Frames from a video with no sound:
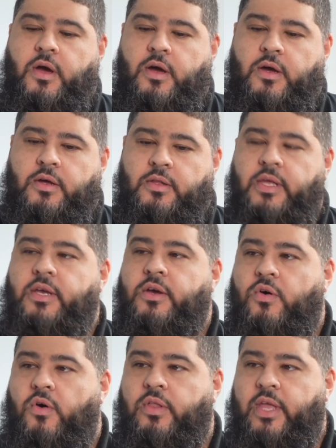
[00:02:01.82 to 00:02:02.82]
Uh, they can
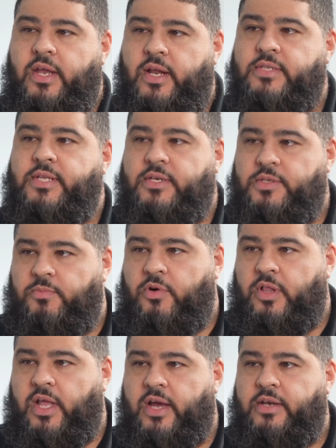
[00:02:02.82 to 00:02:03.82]
call the ADAS tech
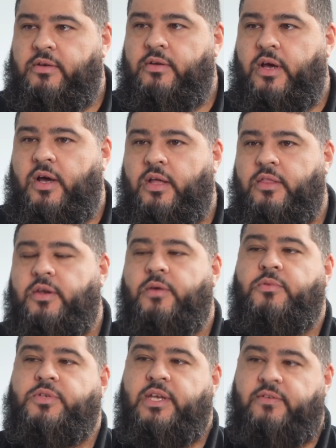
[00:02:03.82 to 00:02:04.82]
support line. Mm -hmm. uh, the
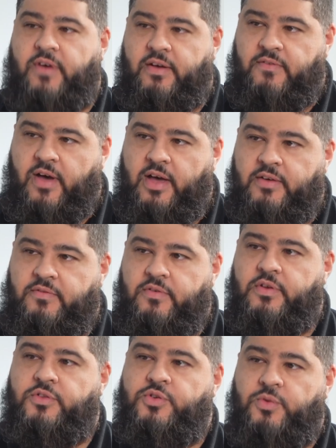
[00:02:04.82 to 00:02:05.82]
number is
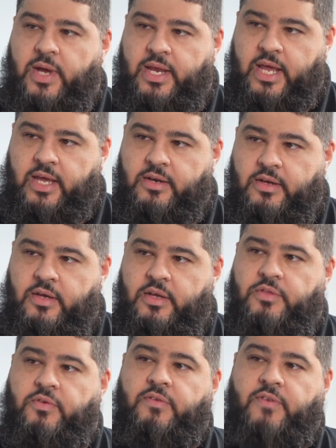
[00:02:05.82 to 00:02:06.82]

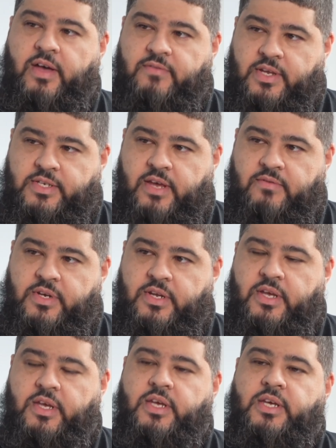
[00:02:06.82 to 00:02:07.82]
855-288-3587,
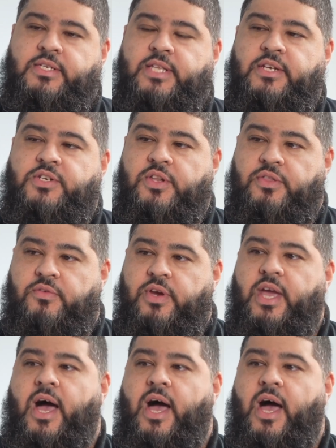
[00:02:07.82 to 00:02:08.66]
extension 3,